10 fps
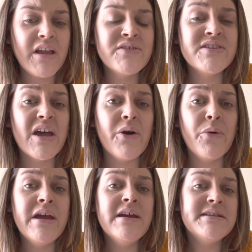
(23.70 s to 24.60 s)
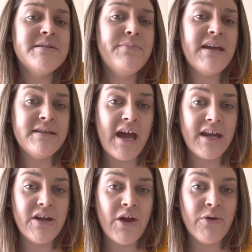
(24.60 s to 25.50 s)
So to be
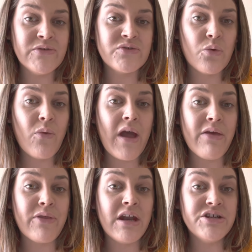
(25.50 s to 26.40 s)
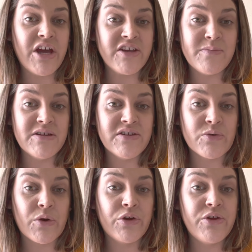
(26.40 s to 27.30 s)
diagnosed with an adjustment disorder,